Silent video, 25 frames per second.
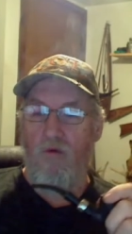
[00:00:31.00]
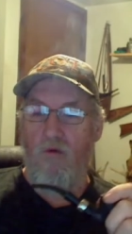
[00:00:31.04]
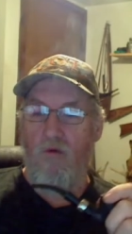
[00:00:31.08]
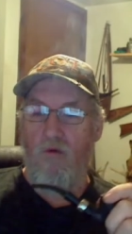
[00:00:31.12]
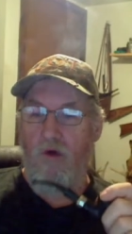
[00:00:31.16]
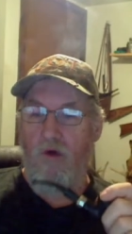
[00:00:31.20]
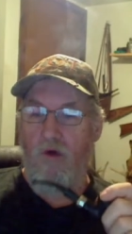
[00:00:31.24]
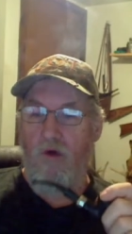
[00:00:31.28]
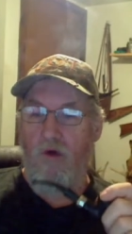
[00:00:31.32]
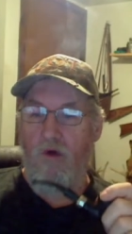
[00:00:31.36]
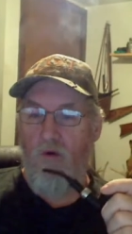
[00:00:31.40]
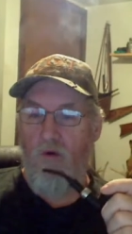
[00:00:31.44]

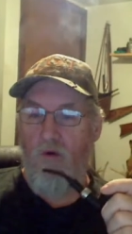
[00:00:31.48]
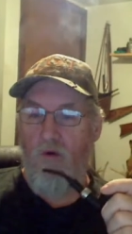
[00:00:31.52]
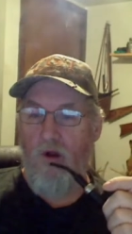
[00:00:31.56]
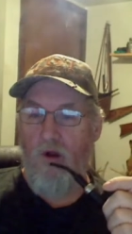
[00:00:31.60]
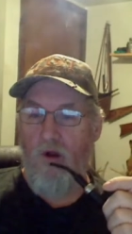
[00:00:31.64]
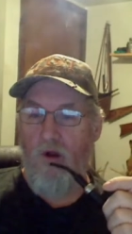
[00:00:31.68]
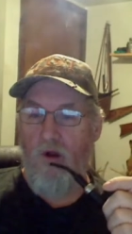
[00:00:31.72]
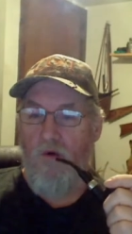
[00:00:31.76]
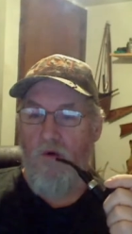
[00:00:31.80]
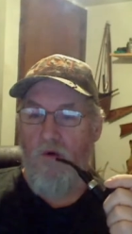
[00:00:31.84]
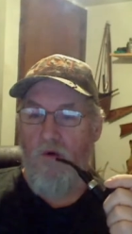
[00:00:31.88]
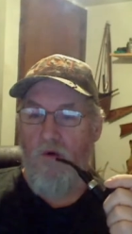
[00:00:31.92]
hello,
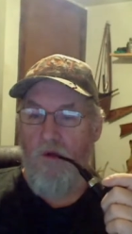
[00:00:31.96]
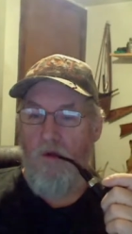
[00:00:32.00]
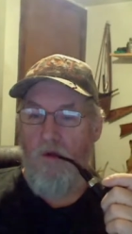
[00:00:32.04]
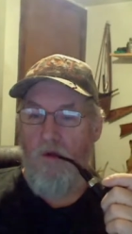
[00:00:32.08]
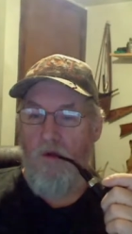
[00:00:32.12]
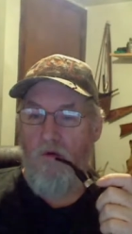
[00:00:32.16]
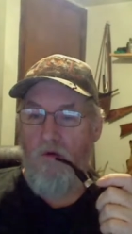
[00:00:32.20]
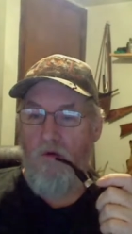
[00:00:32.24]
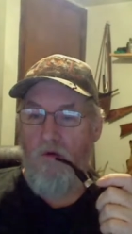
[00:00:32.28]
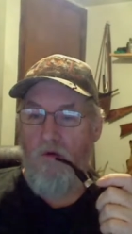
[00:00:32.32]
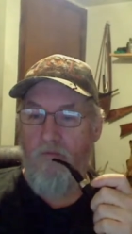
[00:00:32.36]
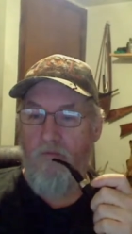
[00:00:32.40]
hello,
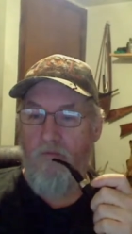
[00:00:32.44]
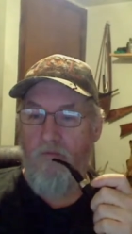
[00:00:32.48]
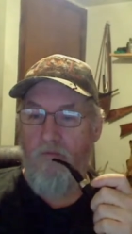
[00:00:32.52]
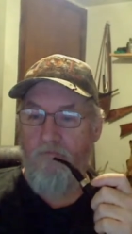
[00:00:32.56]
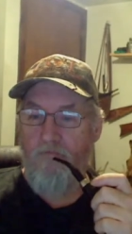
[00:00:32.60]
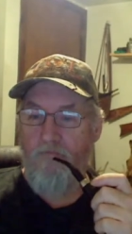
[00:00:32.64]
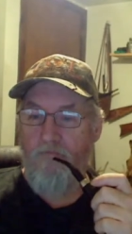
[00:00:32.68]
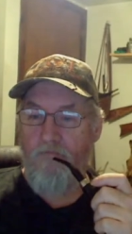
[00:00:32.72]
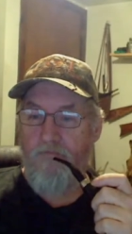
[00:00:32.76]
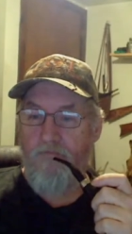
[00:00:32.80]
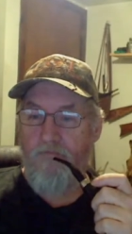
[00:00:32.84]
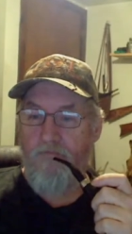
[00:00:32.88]
hello.
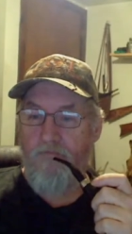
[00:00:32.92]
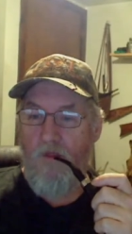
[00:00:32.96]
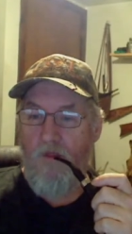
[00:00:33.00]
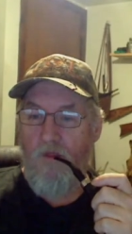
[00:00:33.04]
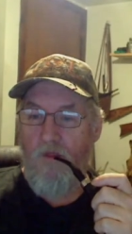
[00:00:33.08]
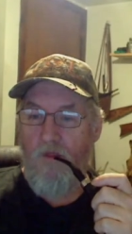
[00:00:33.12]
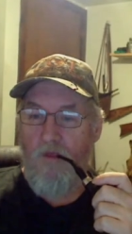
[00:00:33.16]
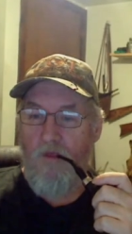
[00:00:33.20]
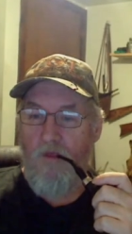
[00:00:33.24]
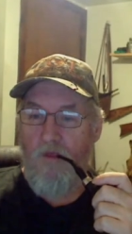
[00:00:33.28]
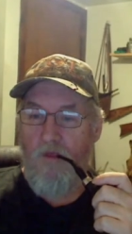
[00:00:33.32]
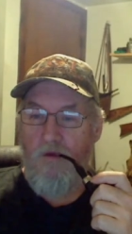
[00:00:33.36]

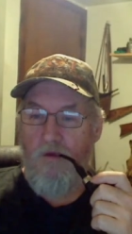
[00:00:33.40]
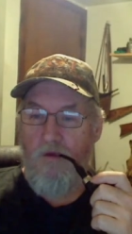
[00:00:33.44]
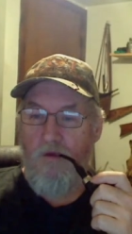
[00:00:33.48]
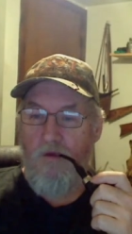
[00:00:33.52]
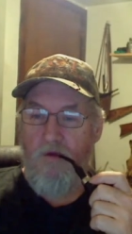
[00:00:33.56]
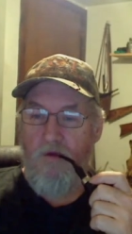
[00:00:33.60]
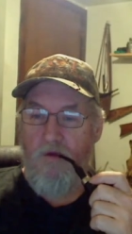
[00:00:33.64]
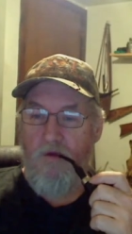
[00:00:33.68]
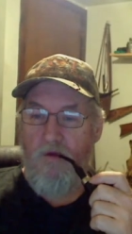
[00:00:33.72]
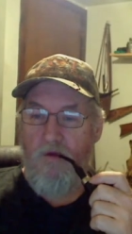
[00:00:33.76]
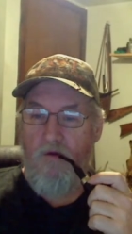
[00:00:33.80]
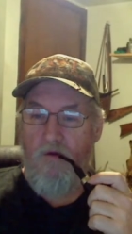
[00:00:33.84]
Yeah,
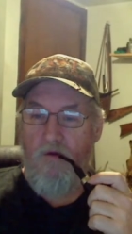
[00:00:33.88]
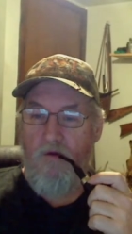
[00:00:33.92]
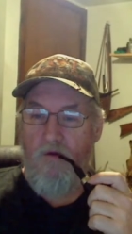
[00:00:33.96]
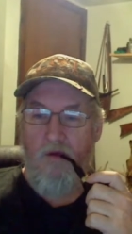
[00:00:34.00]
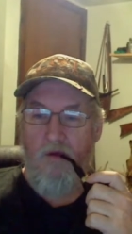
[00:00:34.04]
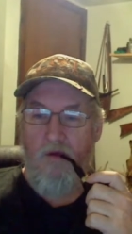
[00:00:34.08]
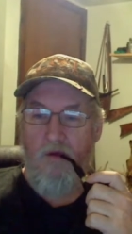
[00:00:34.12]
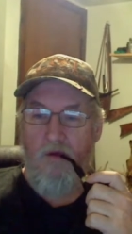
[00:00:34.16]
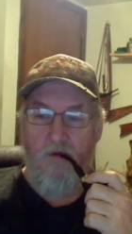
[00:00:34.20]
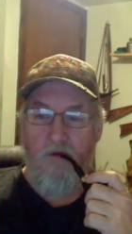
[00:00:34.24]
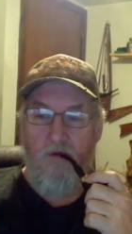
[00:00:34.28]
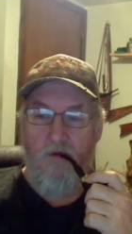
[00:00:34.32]
we'll get rid of
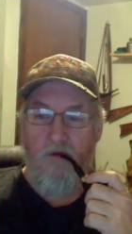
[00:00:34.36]
this.